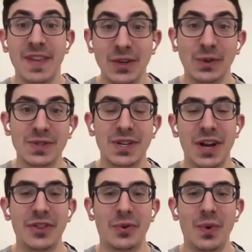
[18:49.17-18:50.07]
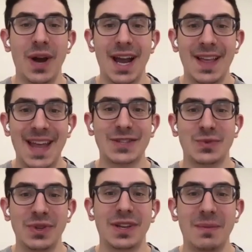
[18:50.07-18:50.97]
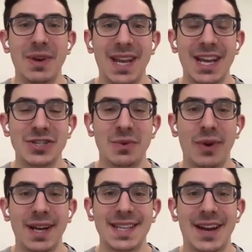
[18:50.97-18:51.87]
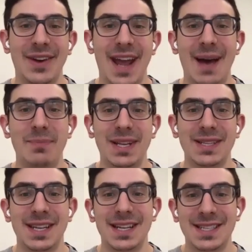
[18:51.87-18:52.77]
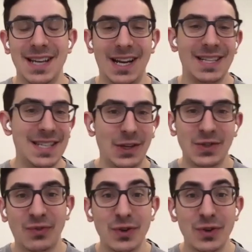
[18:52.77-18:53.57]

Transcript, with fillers: feels another way and that's where the communication breakdown happens and it's not a sales